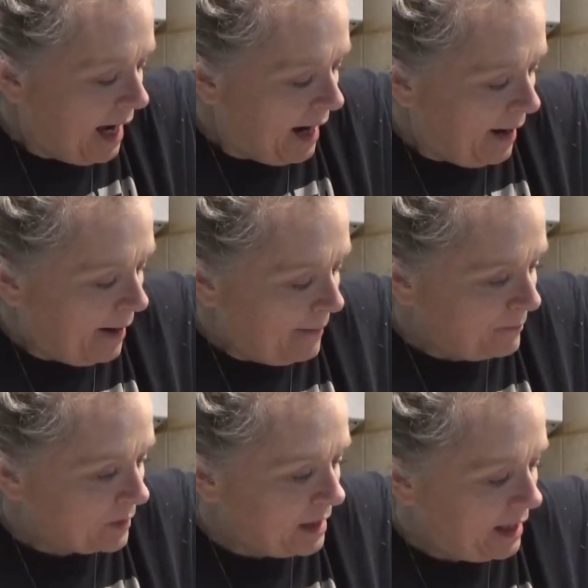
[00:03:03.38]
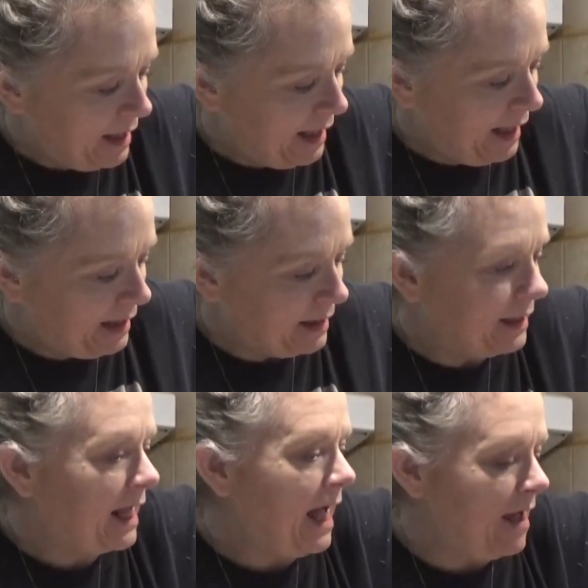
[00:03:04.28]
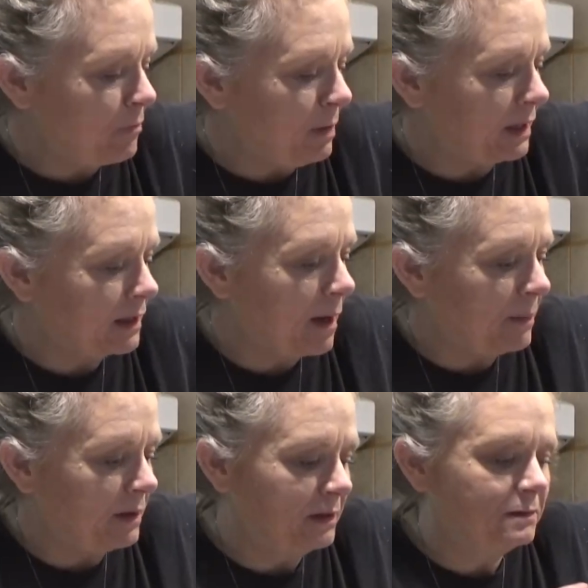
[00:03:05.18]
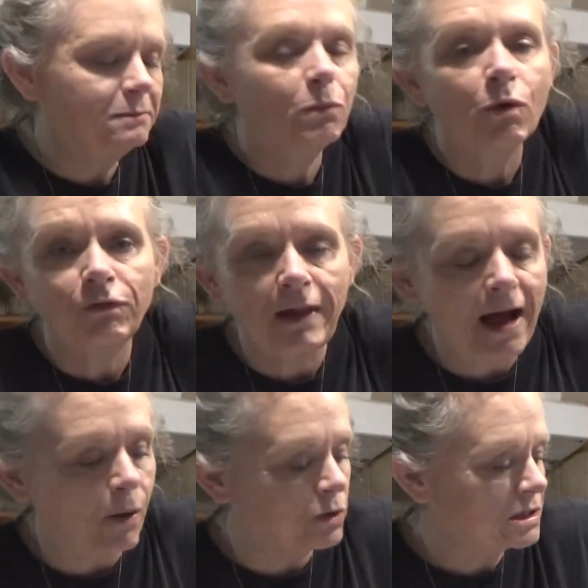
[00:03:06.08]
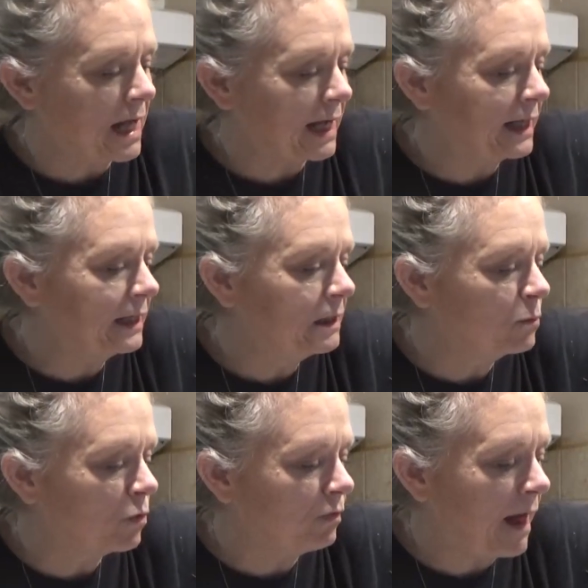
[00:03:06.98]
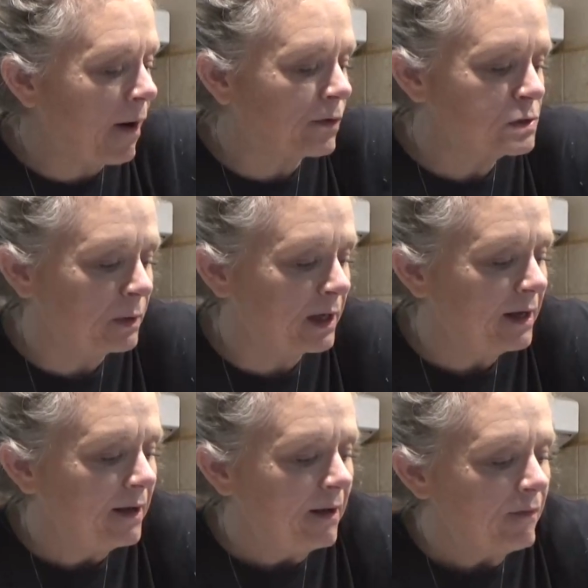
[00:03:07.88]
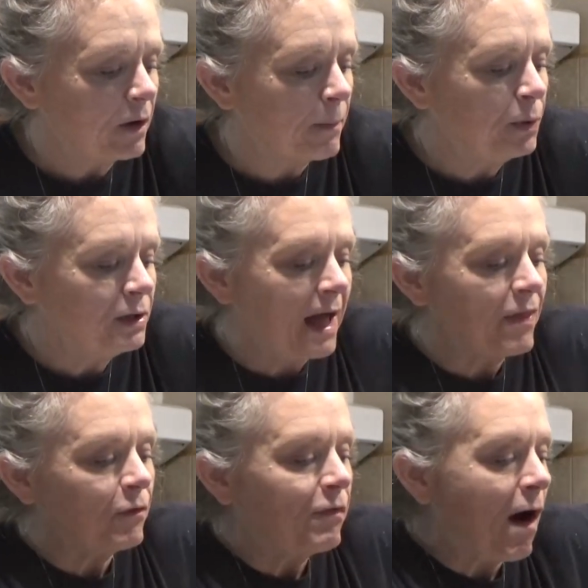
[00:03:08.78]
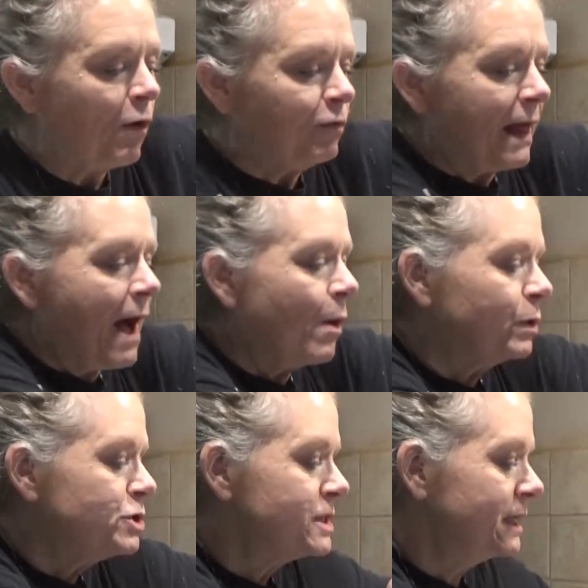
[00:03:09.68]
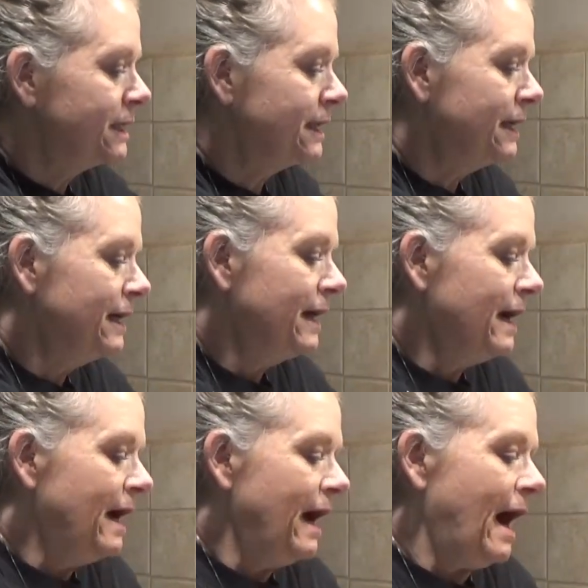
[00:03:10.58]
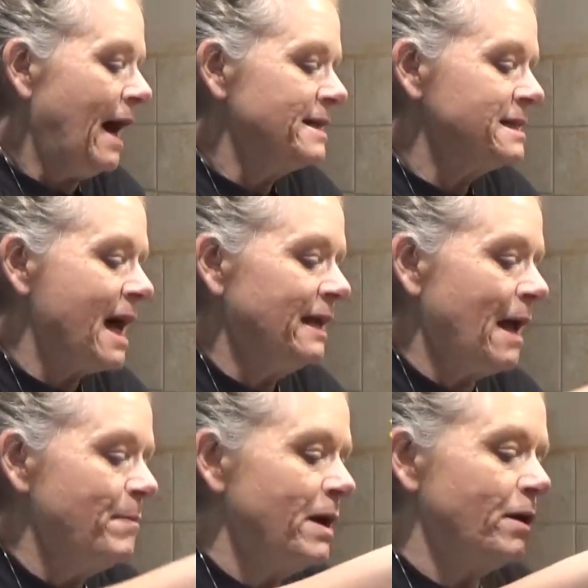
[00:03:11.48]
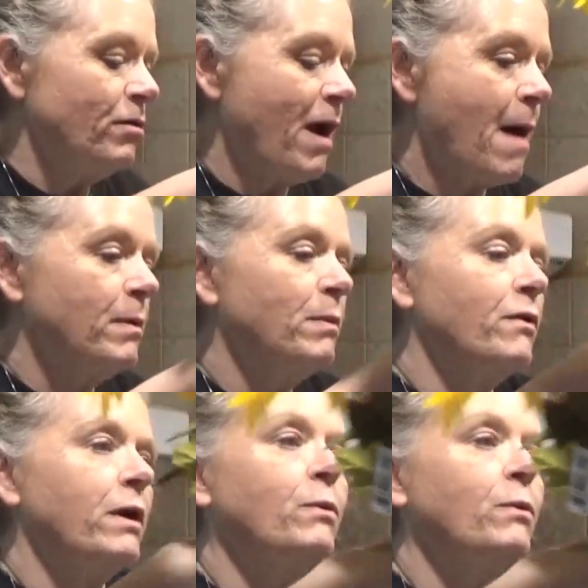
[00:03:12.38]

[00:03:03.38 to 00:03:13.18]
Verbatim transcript: Um, and then I have picked up more flowers, like I needed more flowers, but they're putting out the fall flowers, and I decided I better grab them or they